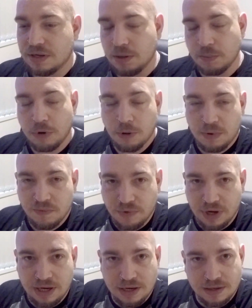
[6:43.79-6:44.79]
So the problem
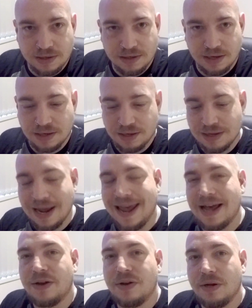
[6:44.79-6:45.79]
really does exist is
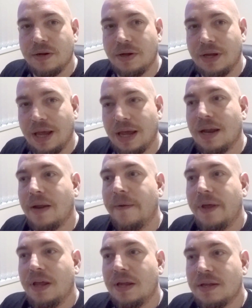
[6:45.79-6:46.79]
how do you get
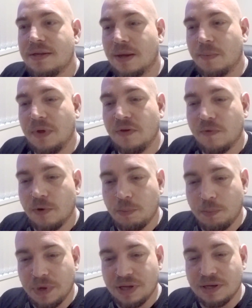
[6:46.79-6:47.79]
something for a
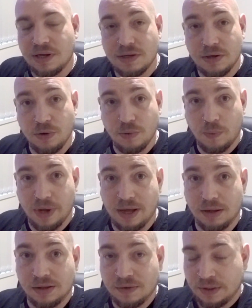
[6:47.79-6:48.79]
business to do
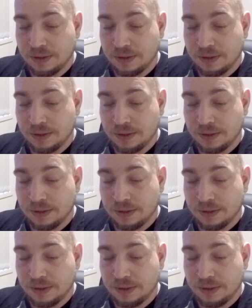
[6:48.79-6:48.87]
well?